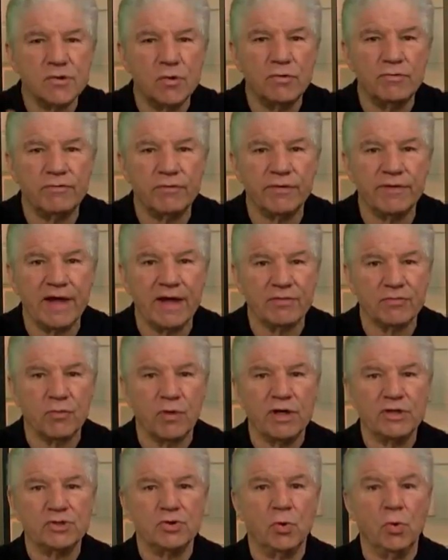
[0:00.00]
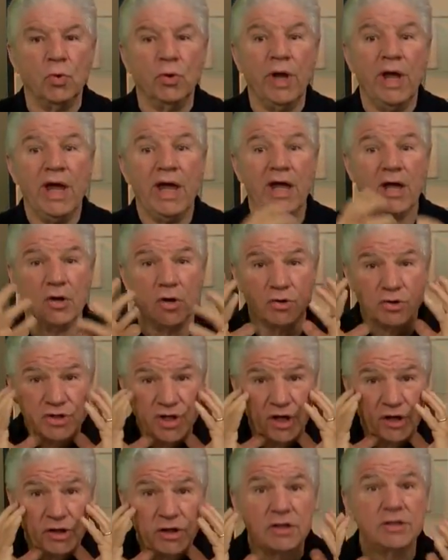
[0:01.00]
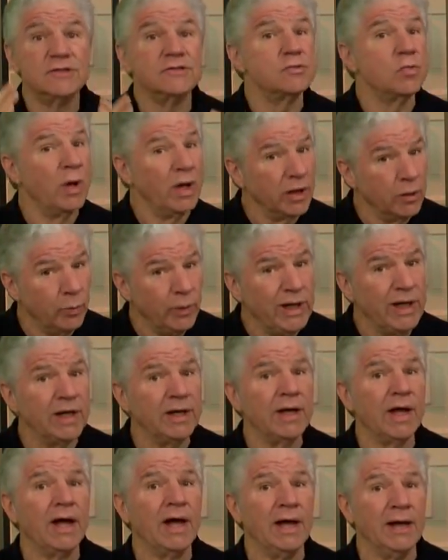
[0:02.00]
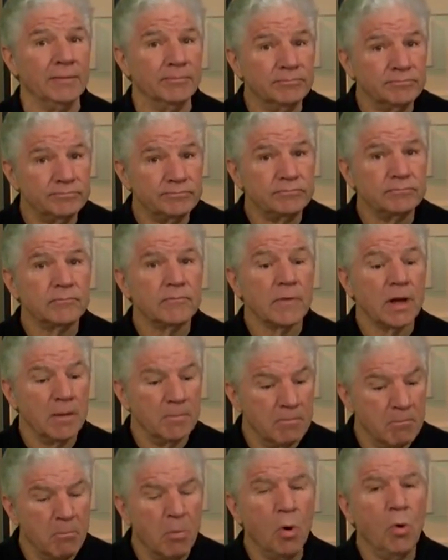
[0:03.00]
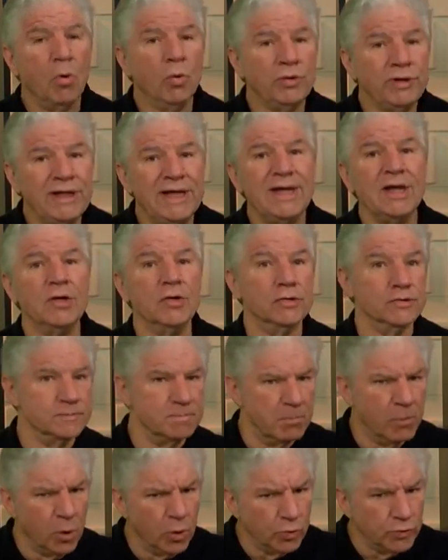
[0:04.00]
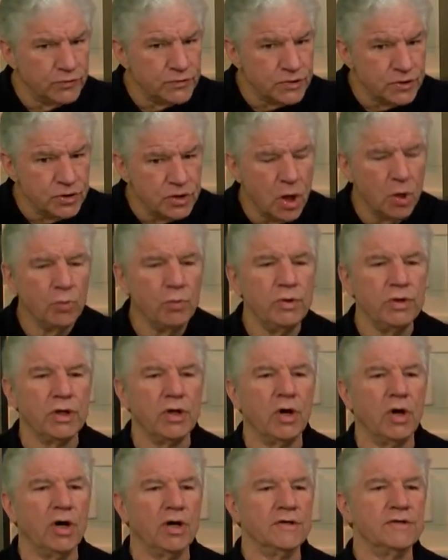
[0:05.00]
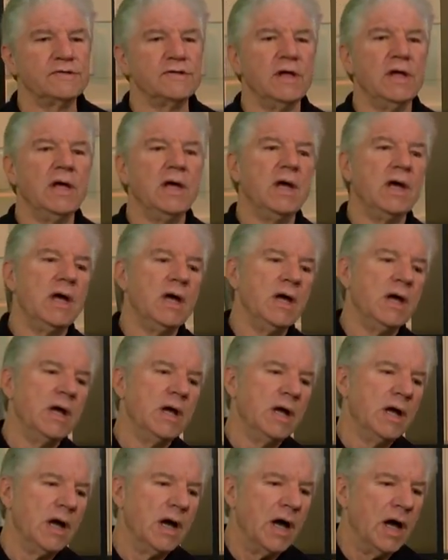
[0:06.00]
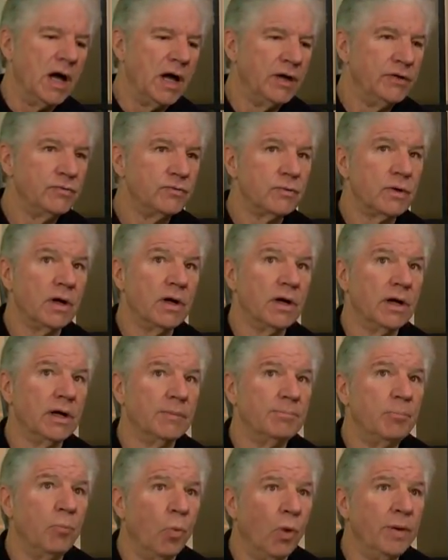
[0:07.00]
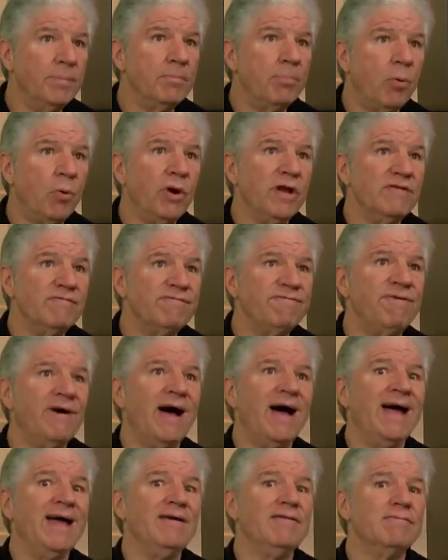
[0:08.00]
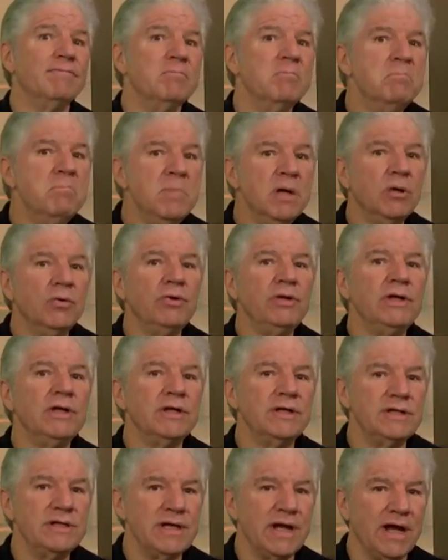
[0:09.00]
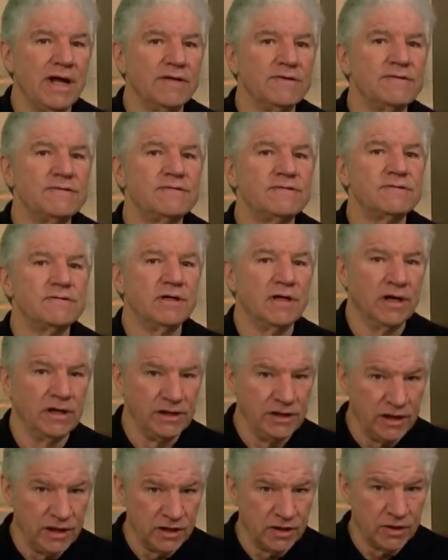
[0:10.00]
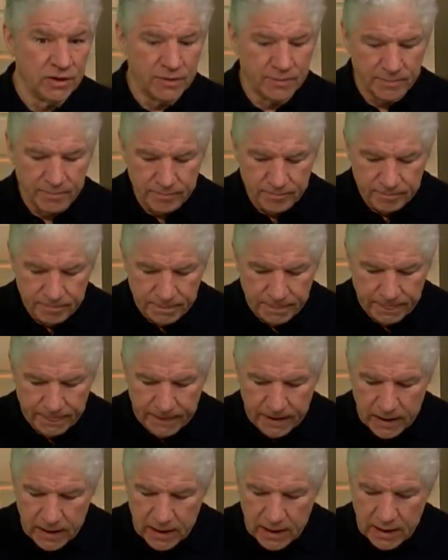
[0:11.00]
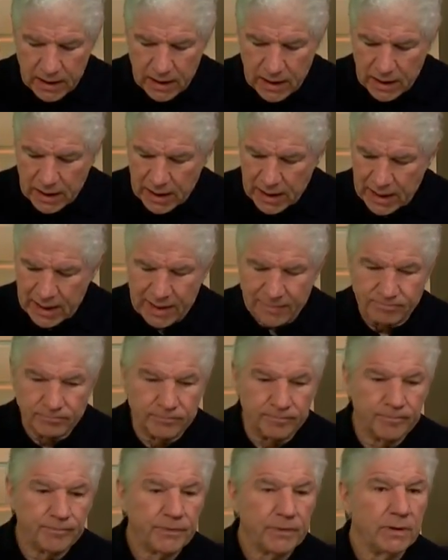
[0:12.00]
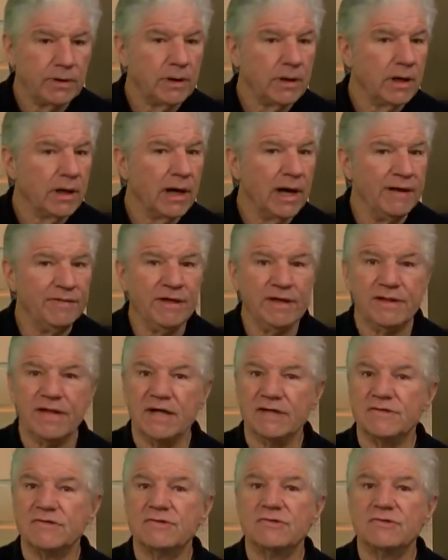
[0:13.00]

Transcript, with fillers: over that threshold and our tongue can swell and we can die. Mold kills. Mold's known to cause uh, one point five million deaths a year. Um, I think that's